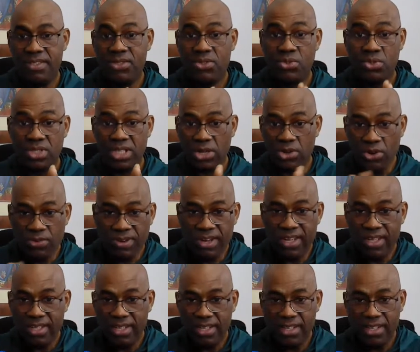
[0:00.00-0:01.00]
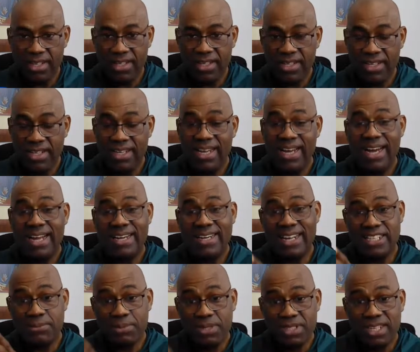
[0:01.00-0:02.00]
to take over, and that
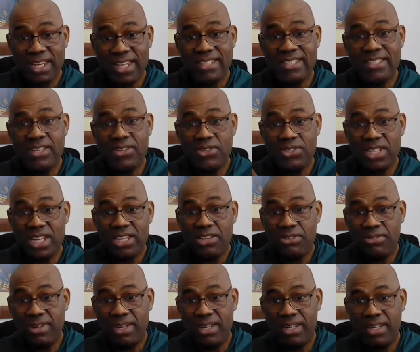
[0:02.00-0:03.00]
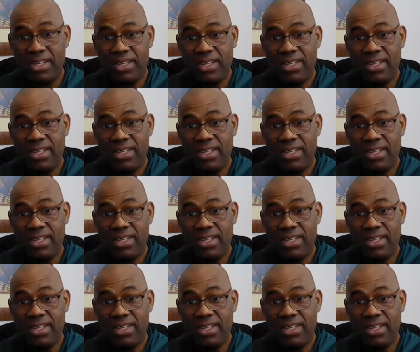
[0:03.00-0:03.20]
specialist is going to take over